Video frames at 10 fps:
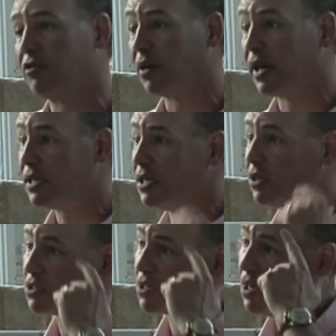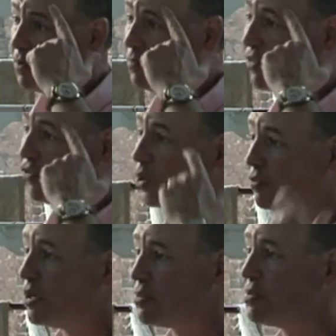or eight years before
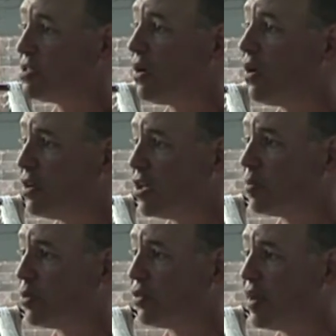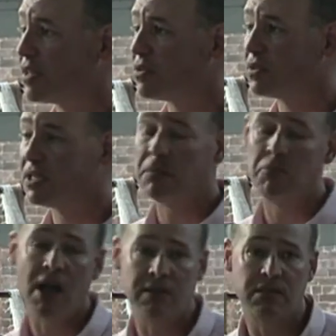Richmond saw another professional team,
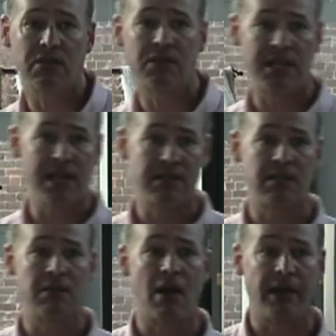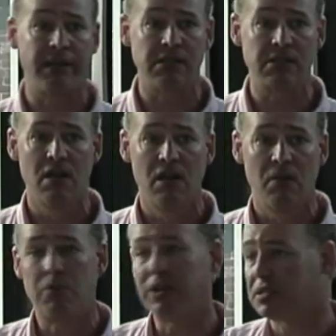not until the 1890s.
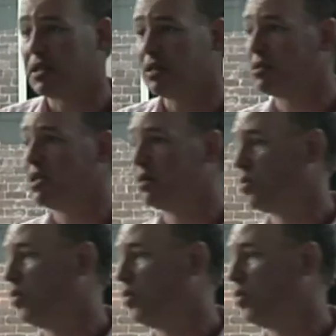But since then,